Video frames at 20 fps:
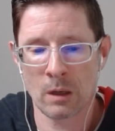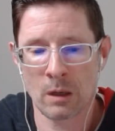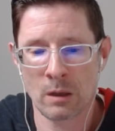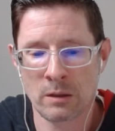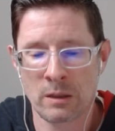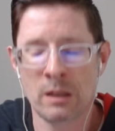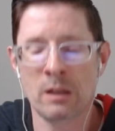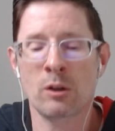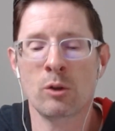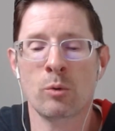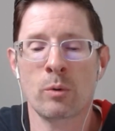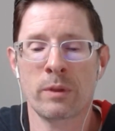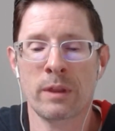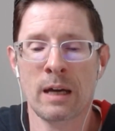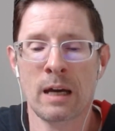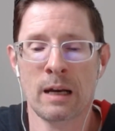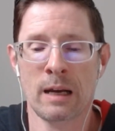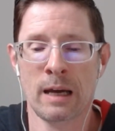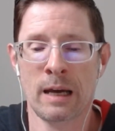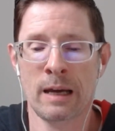
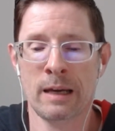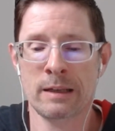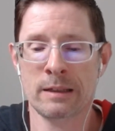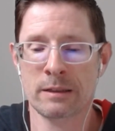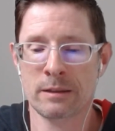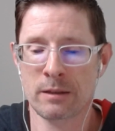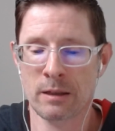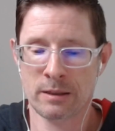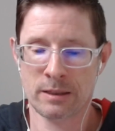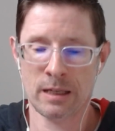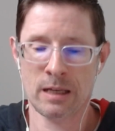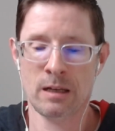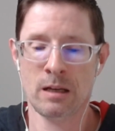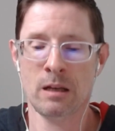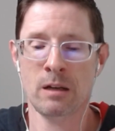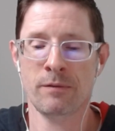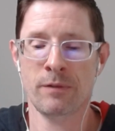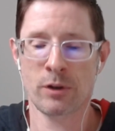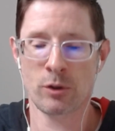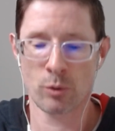that as, let's say, an
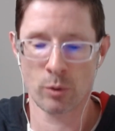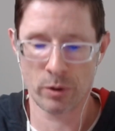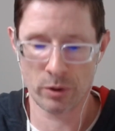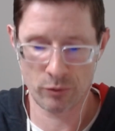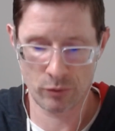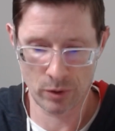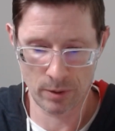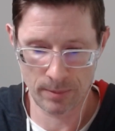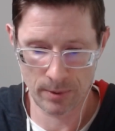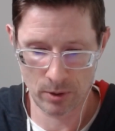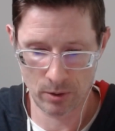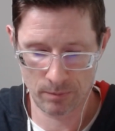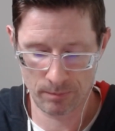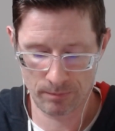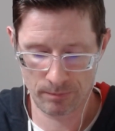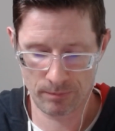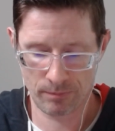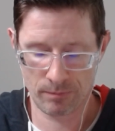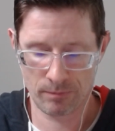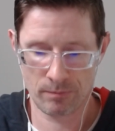individual contributor.
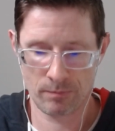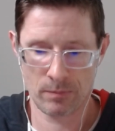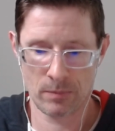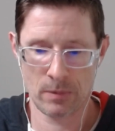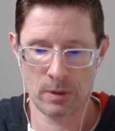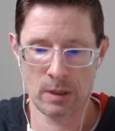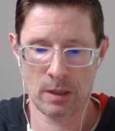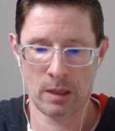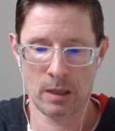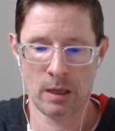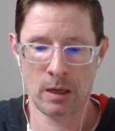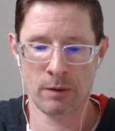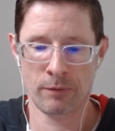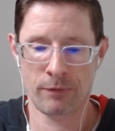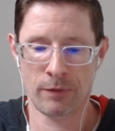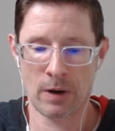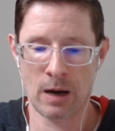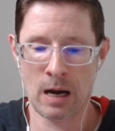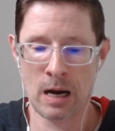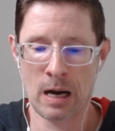
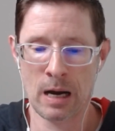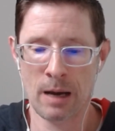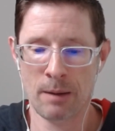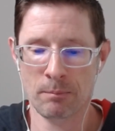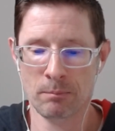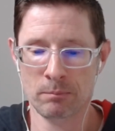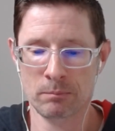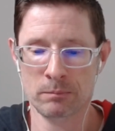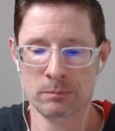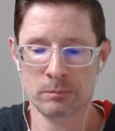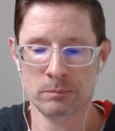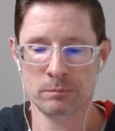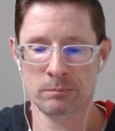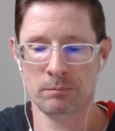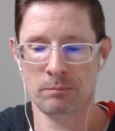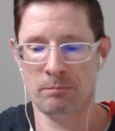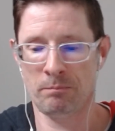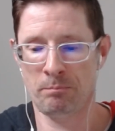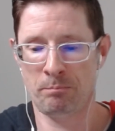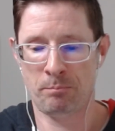If I'm
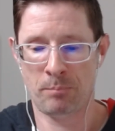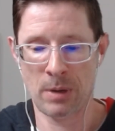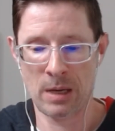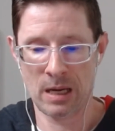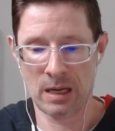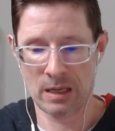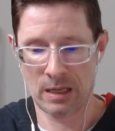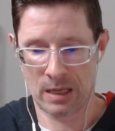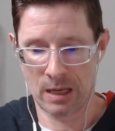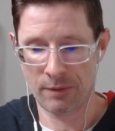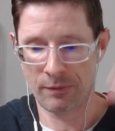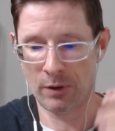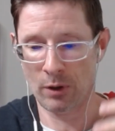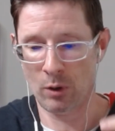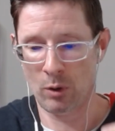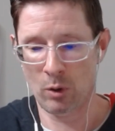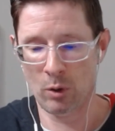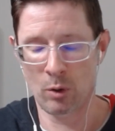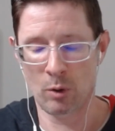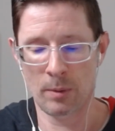being given a
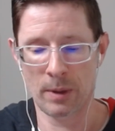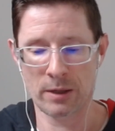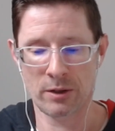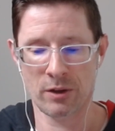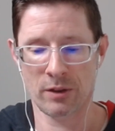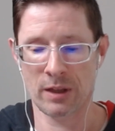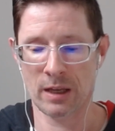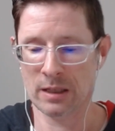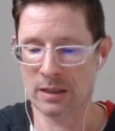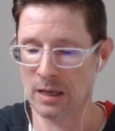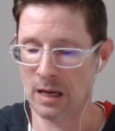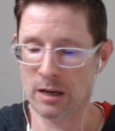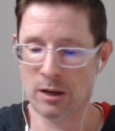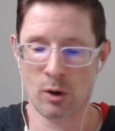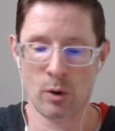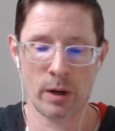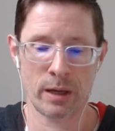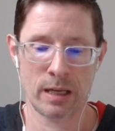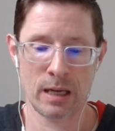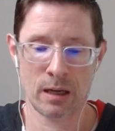whole bunch of things, I
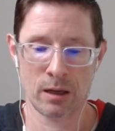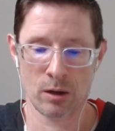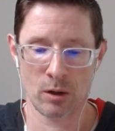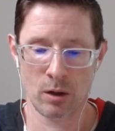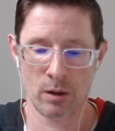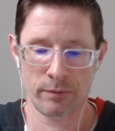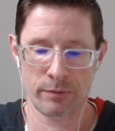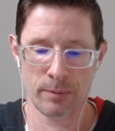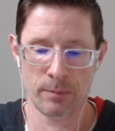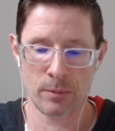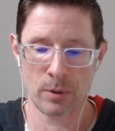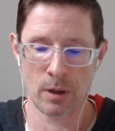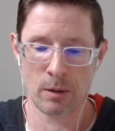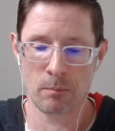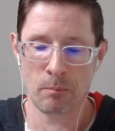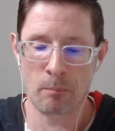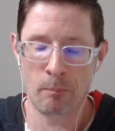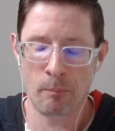know I can't get all of them done.